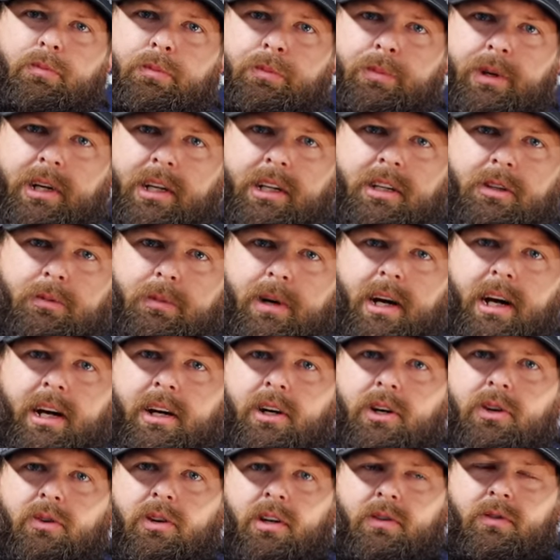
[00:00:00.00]
been to
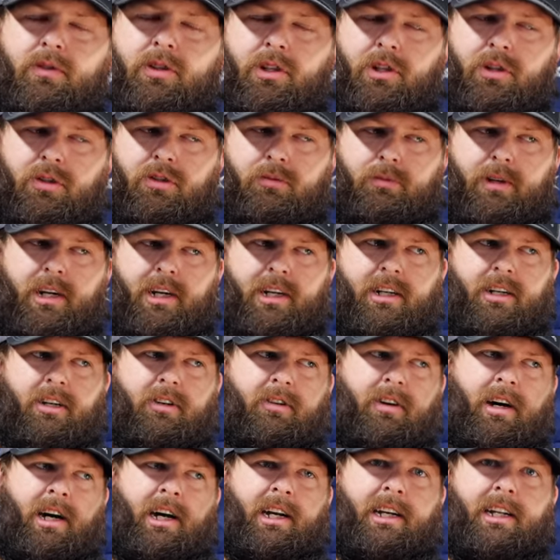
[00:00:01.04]
Matco, never used Matco.
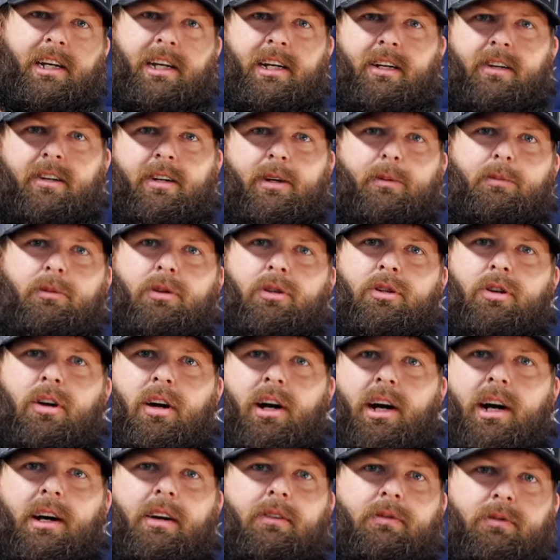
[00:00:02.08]
mm-hmm. I had to get them to
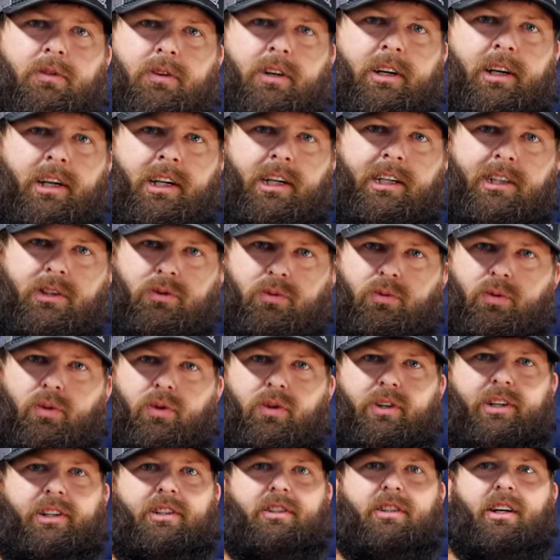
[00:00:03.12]
try it for at least
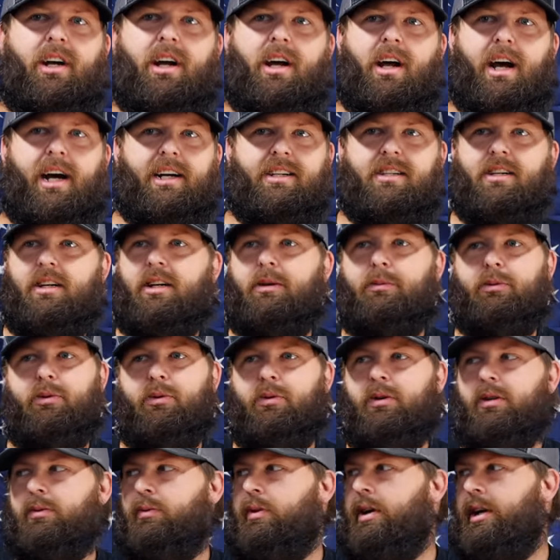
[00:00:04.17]
once. That's the number
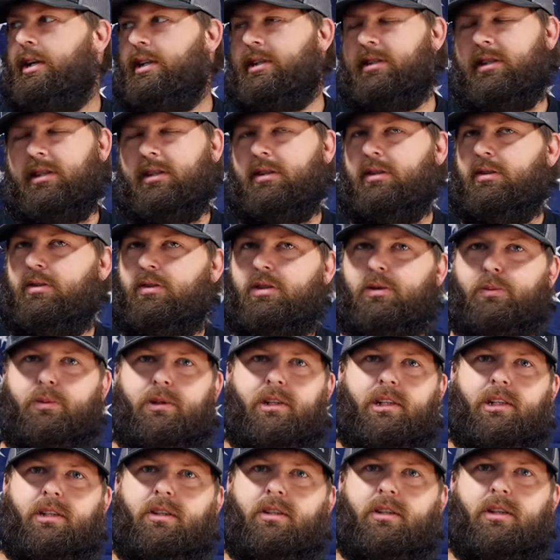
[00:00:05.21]
one way to sell the drill
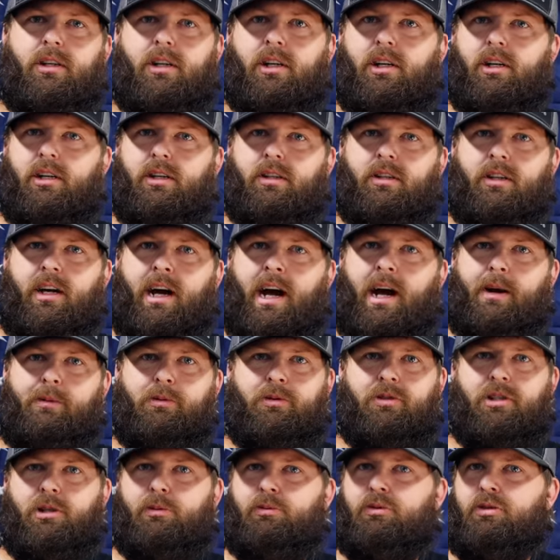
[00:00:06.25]
bits. The high
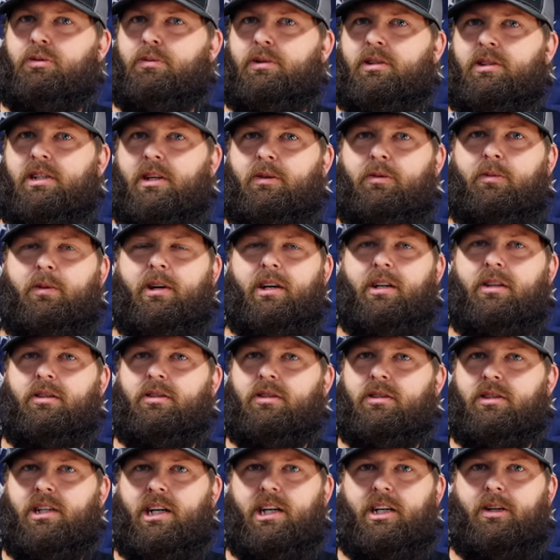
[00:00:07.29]
step drill bits, everybody
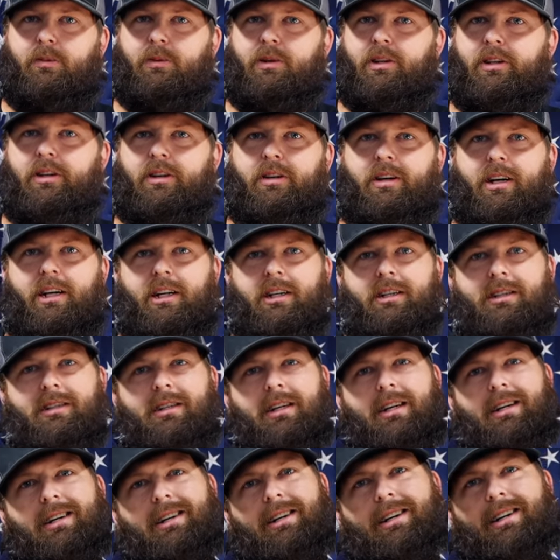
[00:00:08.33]
looks at them and they're like,
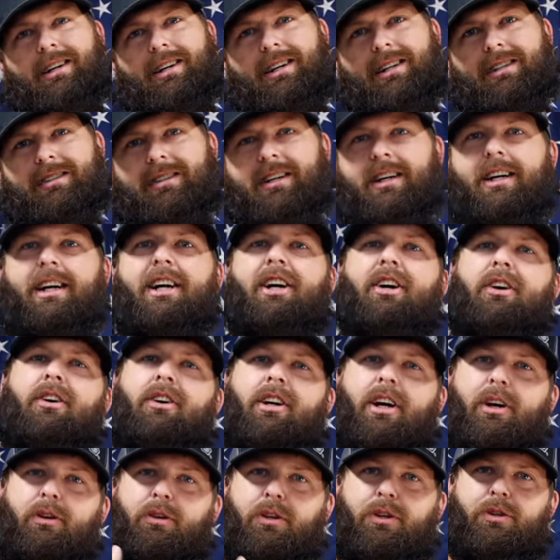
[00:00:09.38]
eh. it's like, here,
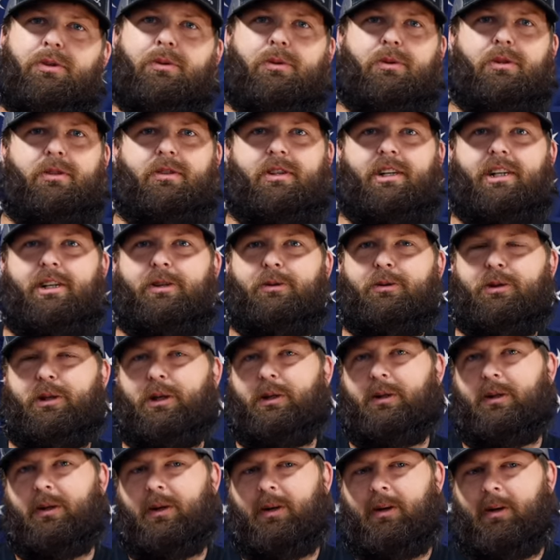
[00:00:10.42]
go use one right
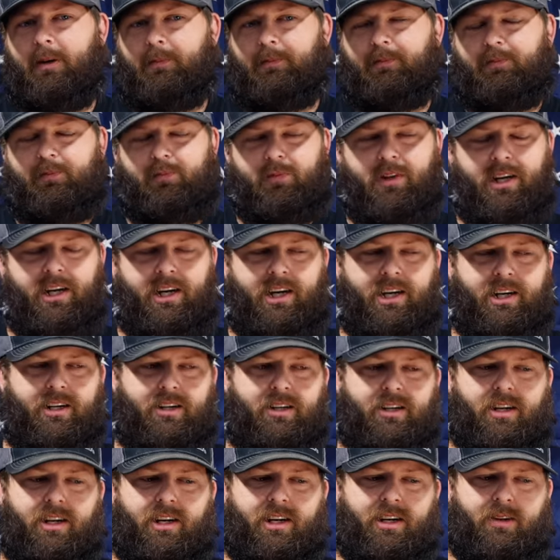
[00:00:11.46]
quick. Mm-hmm. And,
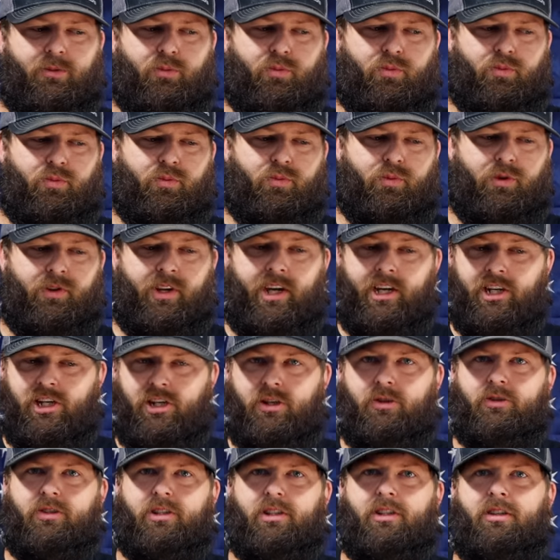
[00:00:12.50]
and, when they
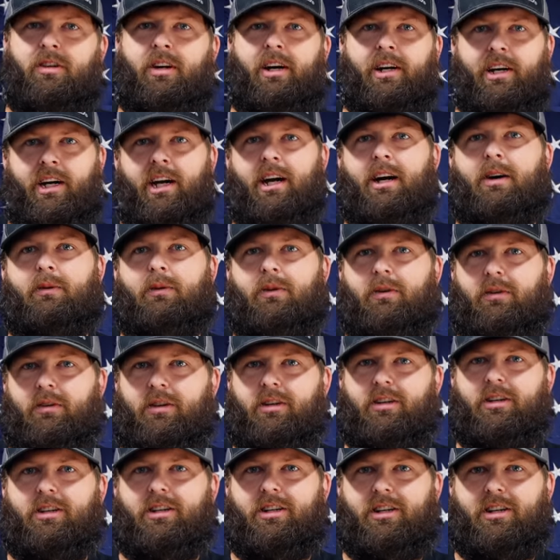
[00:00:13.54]
use it, they're like, yeah, I want
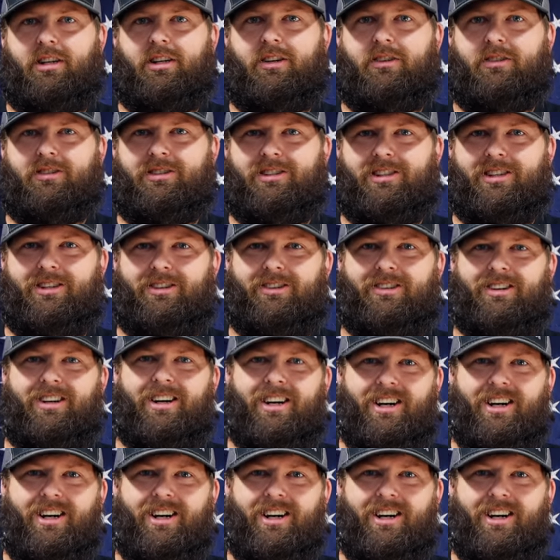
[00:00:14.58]
it. Yeah. So,